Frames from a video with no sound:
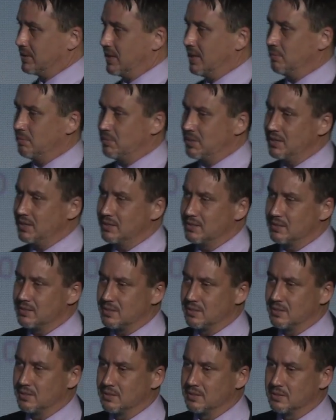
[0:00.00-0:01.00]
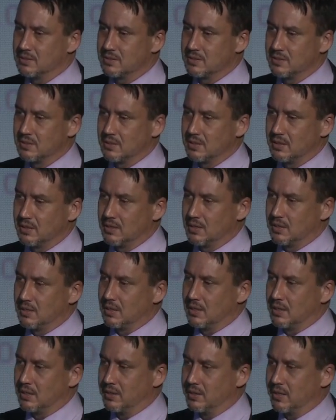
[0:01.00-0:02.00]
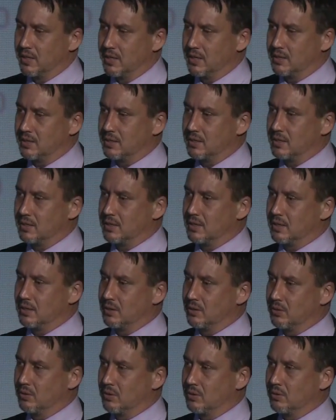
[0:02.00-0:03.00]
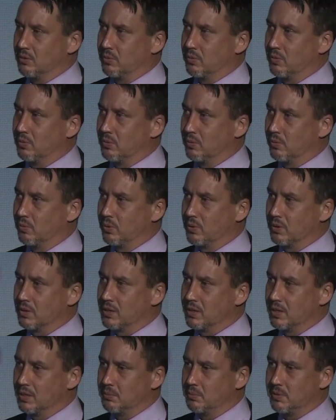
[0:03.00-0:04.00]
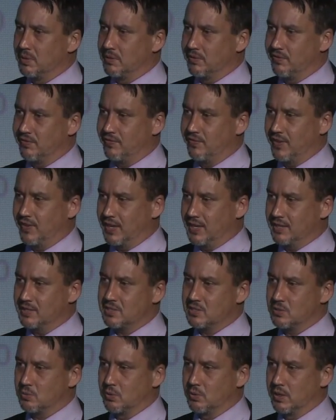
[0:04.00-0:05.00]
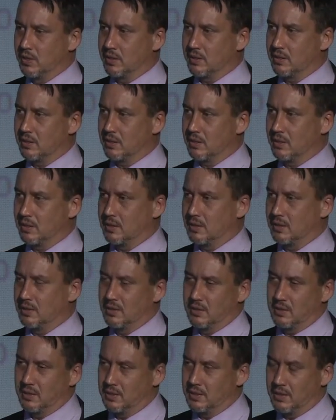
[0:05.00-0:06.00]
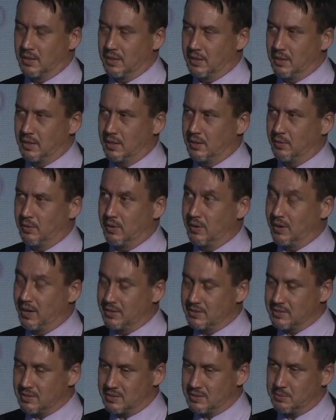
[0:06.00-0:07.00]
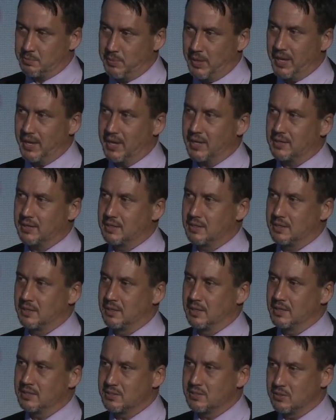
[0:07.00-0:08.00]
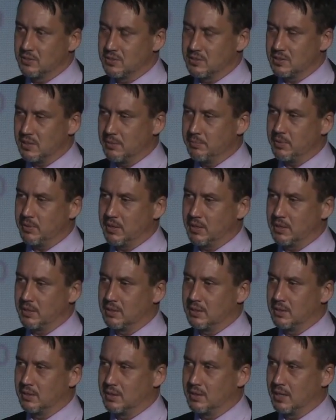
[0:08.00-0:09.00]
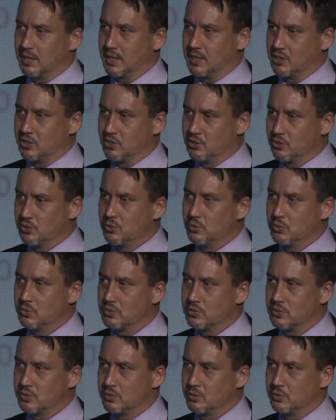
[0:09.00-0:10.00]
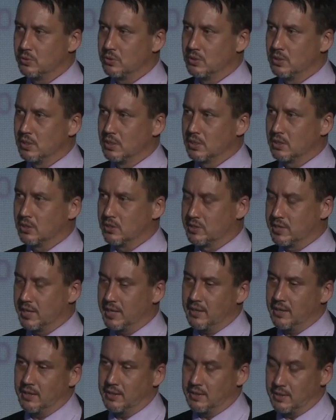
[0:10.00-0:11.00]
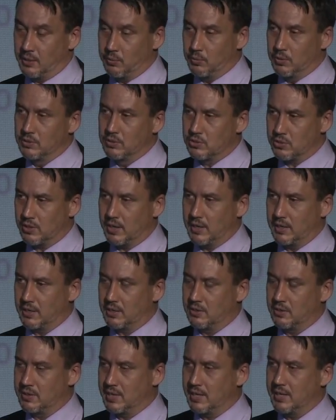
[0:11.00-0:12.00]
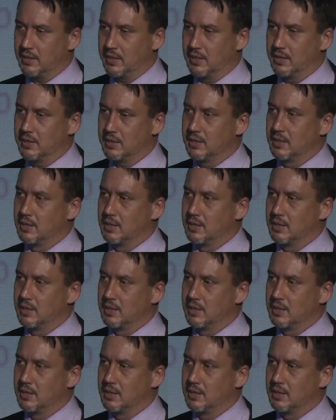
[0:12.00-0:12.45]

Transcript: that means is that we're going to be faced with, or I suspect, unless there's something that they can do to curtail it, and they will try to curtail it,